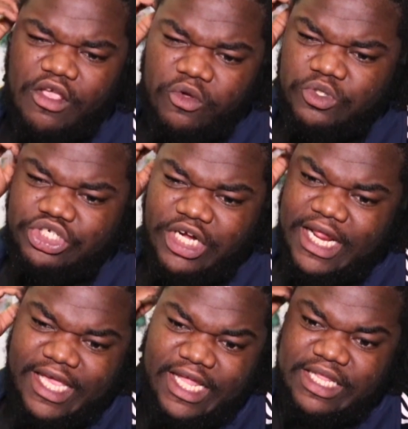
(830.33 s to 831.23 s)
who's trying
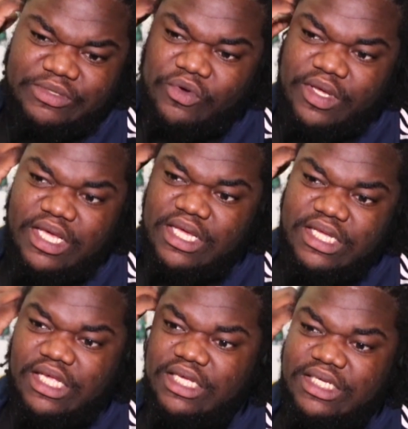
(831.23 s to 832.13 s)
to get them. So
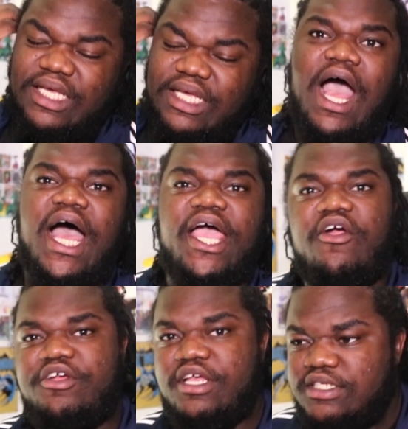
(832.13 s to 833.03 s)
it's like a
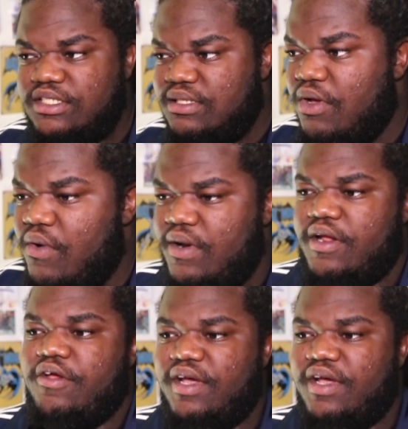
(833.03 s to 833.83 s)
hierarchy system going on here.